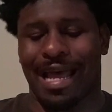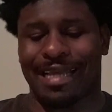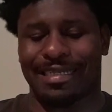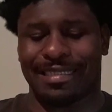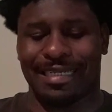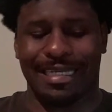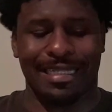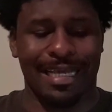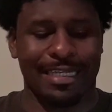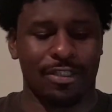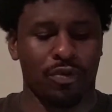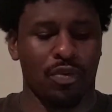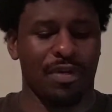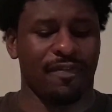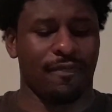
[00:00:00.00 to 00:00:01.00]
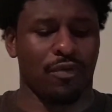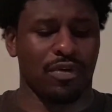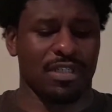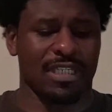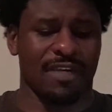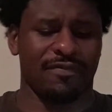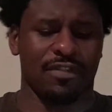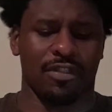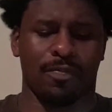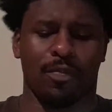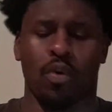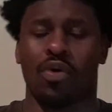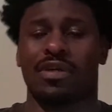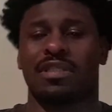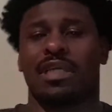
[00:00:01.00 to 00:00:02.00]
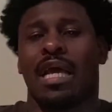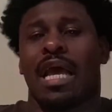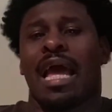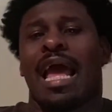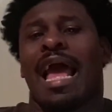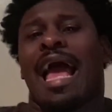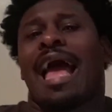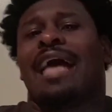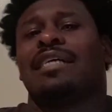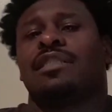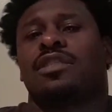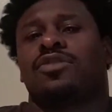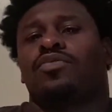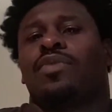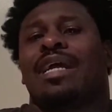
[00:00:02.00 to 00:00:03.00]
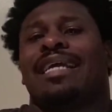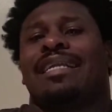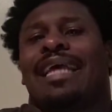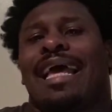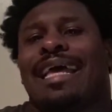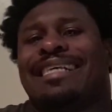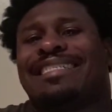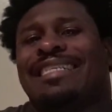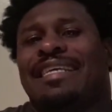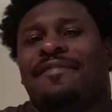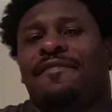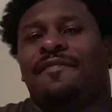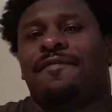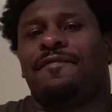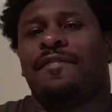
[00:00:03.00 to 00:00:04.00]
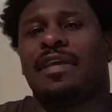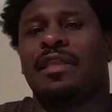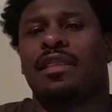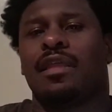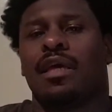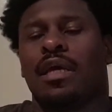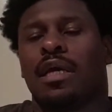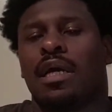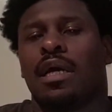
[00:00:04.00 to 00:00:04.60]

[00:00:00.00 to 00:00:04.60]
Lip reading: I see that 24/7 Sports has us ranked as the 5th